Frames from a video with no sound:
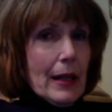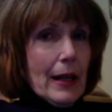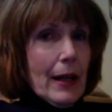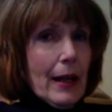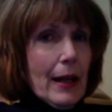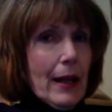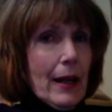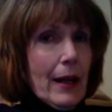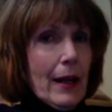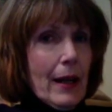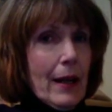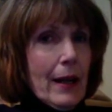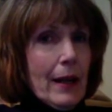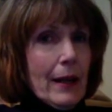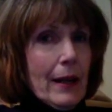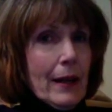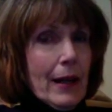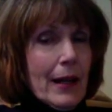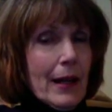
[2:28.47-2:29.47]

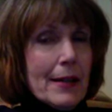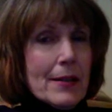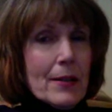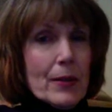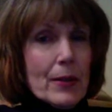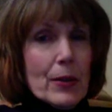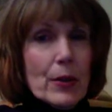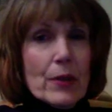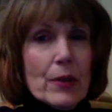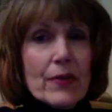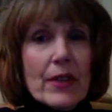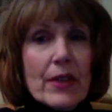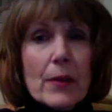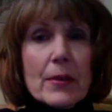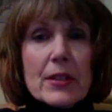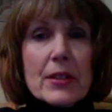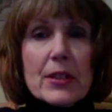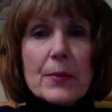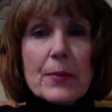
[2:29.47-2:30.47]
And I don't know if that
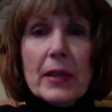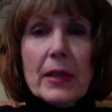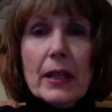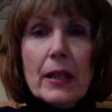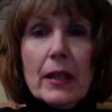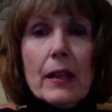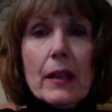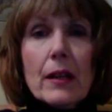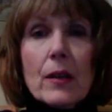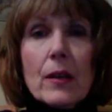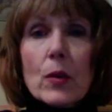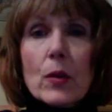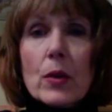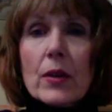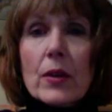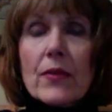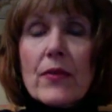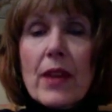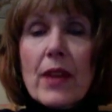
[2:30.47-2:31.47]
was me or
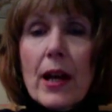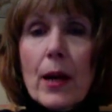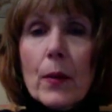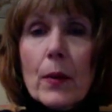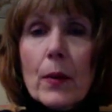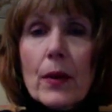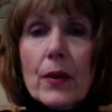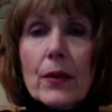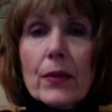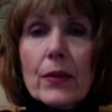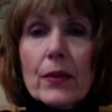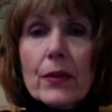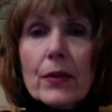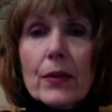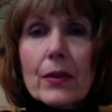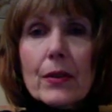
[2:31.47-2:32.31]
if that was